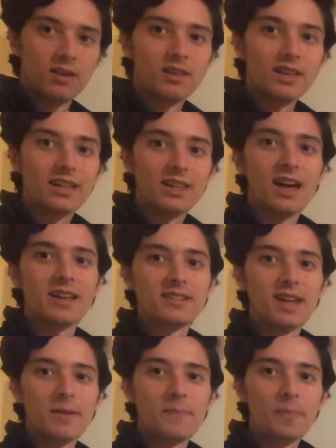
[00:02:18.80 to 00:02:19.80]
like last
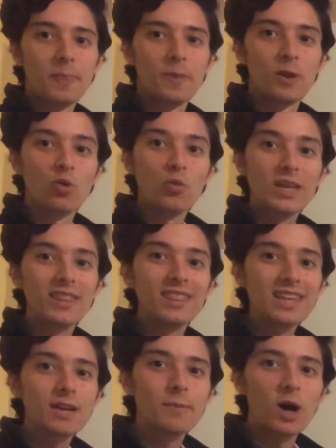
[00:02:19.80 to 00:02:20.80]
time, we can
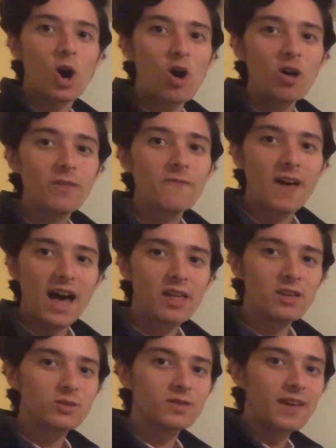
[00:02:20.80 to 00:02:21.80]
think about all the
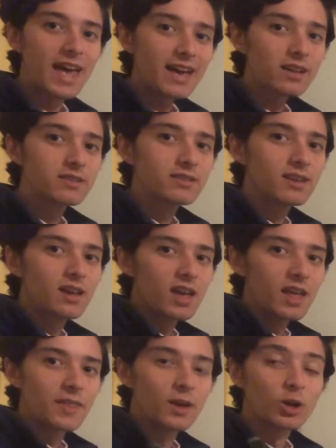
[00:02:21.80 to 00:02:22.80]
values of x
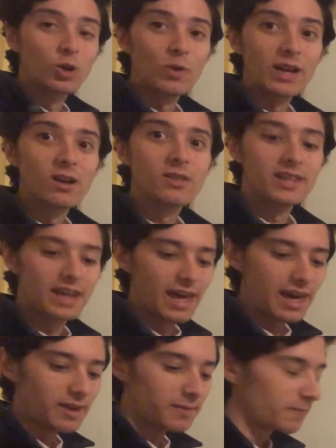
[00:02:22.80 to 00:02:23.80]
that are greater than A.